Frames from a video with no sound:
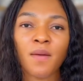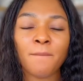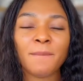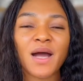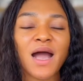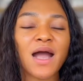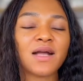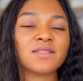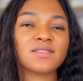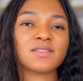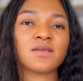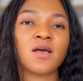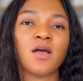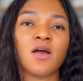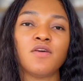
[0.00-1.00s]
packed
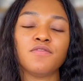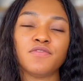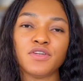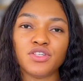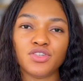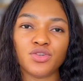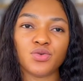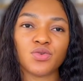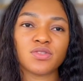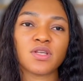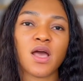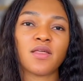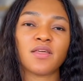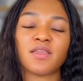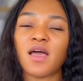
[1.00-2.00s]
videos
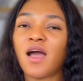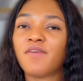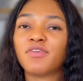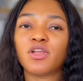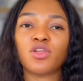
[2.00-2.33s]
that have a